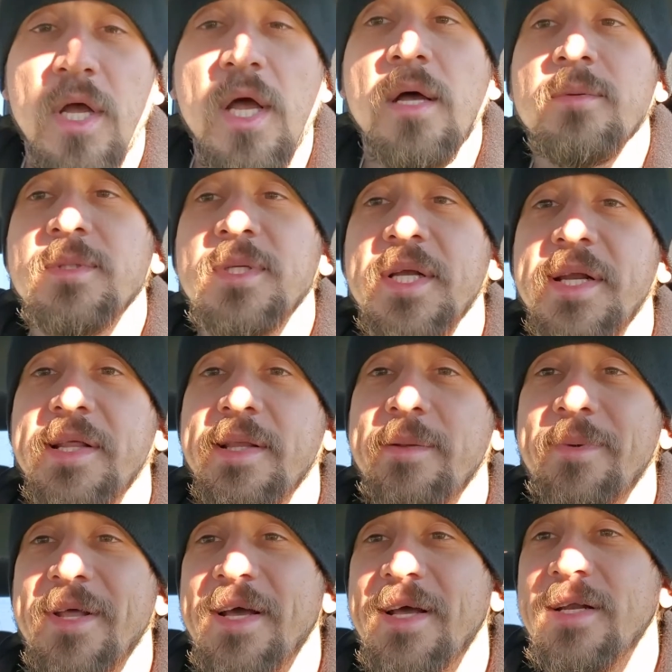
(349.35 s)
sitting in the
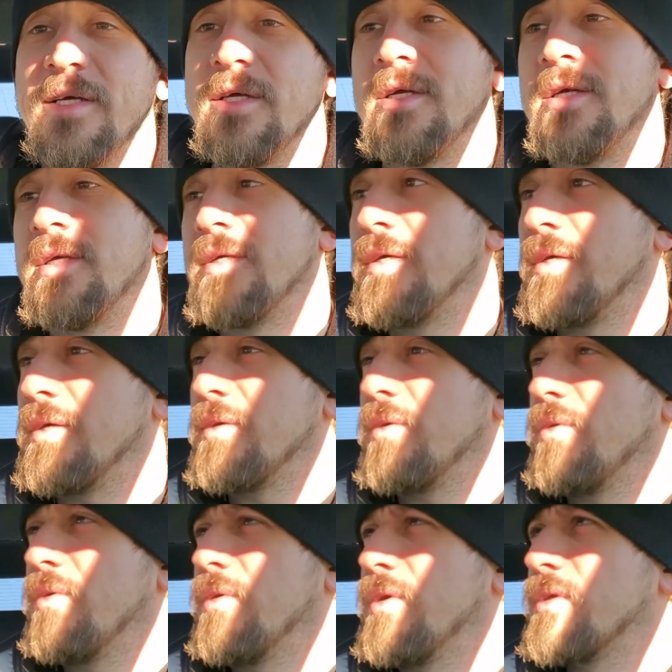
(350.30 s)
banana,
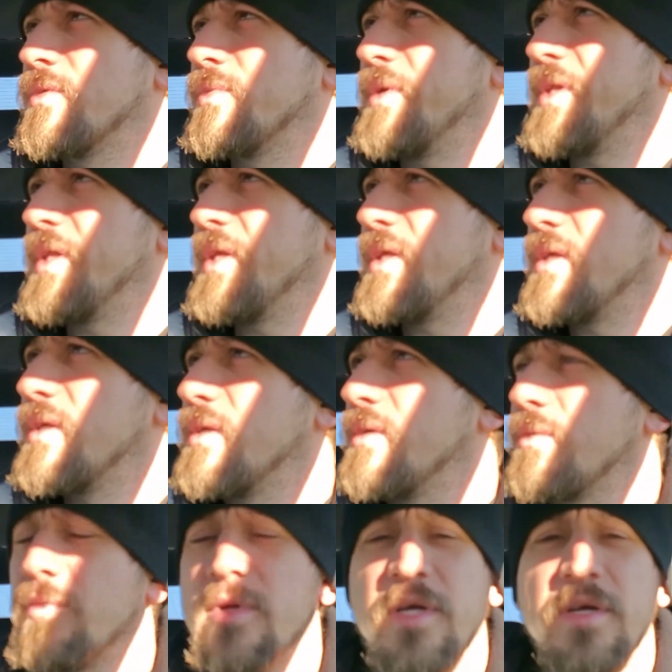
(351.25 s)
or Tweety,
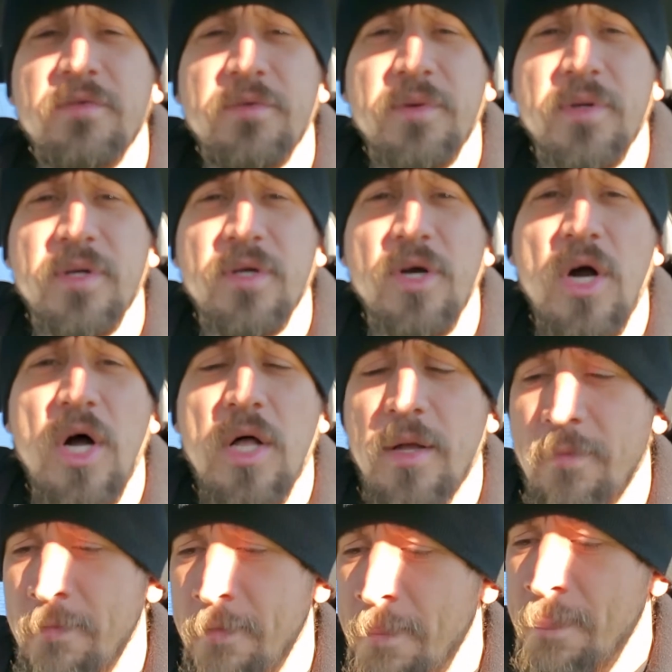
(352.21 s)
whatever you want to call it.